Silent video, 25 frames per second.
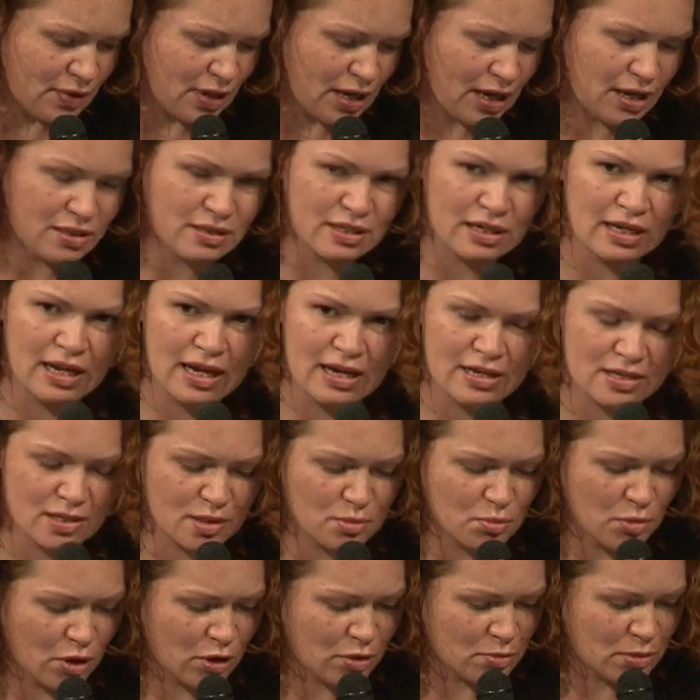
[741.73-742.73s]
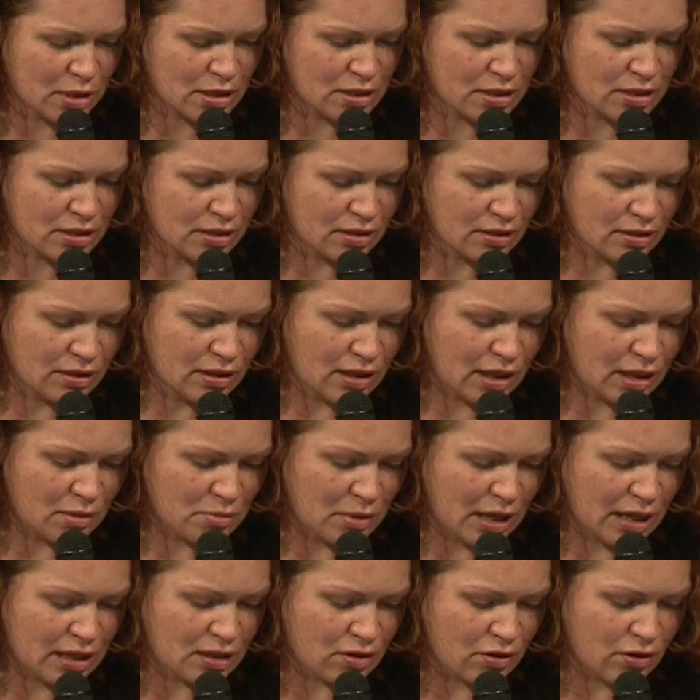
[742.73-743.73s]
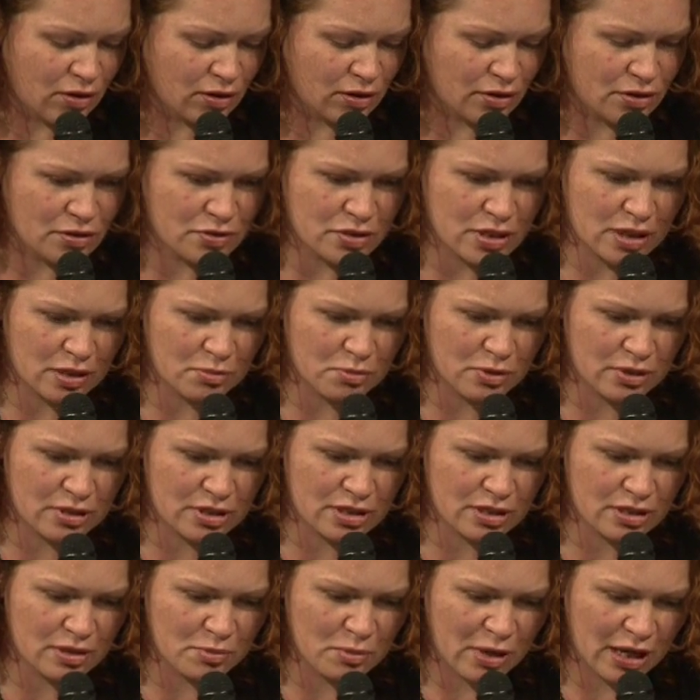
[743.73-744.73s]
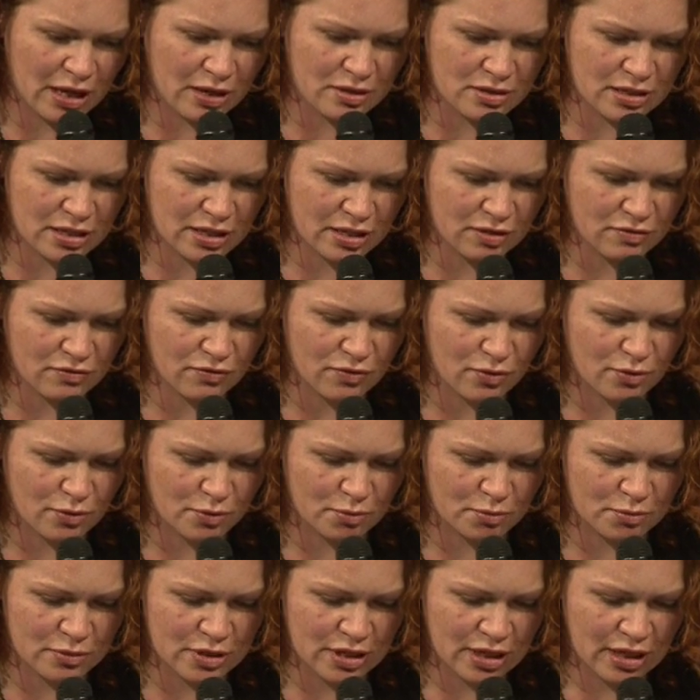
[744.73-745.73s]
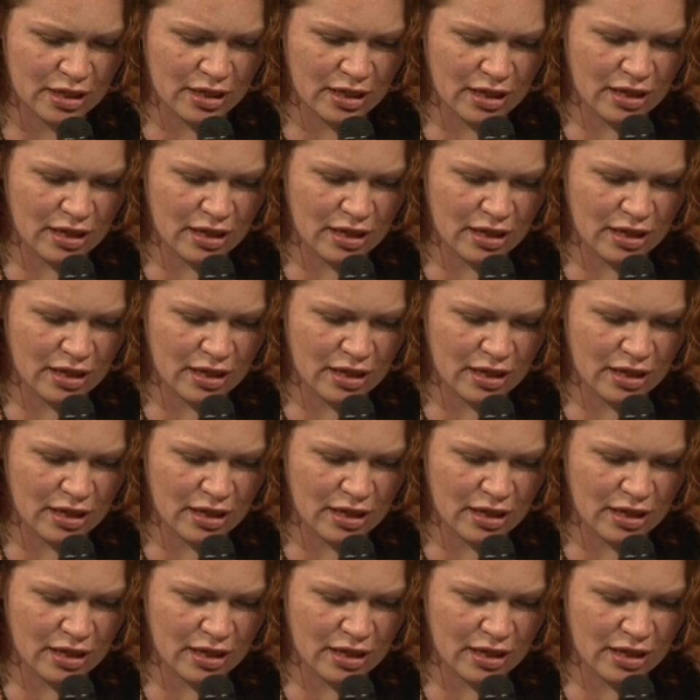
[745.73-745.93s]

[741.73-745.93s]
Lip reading: At the last moment, he made a hollow deep into the mound he had formed,